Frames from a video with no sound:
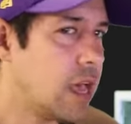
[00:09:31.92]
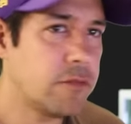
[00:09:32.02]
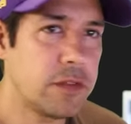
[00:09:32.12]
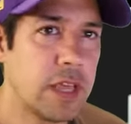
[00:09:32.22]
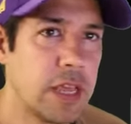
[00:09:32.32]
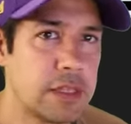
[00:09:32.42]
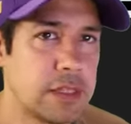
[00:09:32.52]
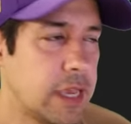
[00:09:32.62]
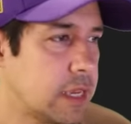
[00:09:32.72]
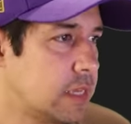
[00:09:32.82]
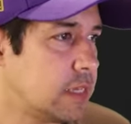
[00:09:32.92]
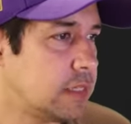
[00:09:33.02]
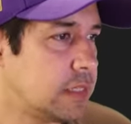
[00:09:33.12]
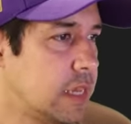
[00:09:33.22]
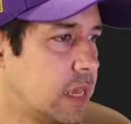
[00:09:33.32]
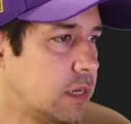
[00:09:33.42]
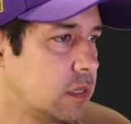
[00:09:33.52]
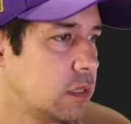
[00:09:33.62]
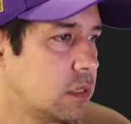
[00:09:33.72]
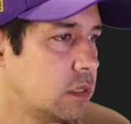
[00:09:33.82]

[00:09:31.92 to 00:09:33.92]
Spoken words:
after that stack is done,